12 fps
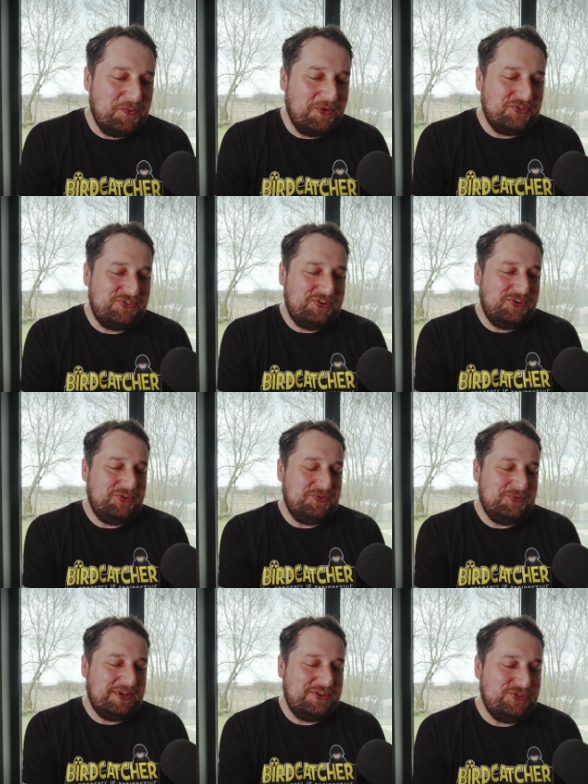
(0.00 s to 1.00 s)
what do
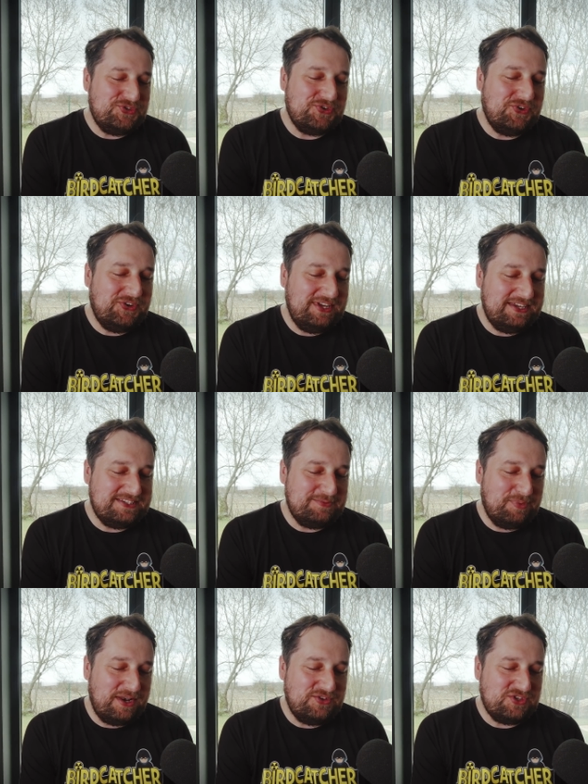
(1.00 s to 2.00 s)
you enjoy as
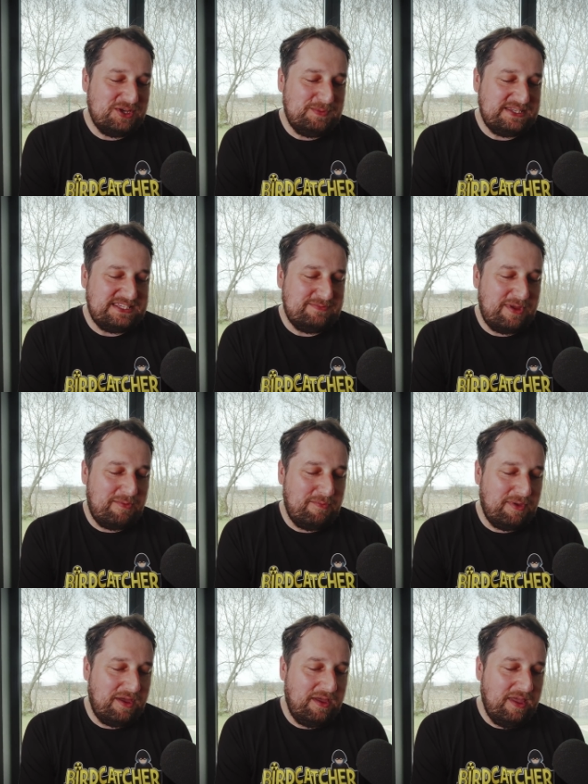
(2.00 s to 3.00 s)
a branch committee
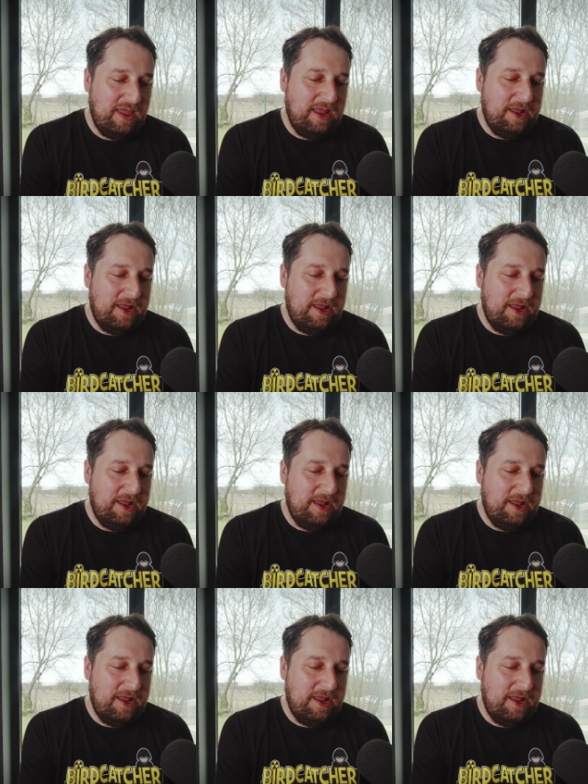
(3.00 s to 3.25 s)
member?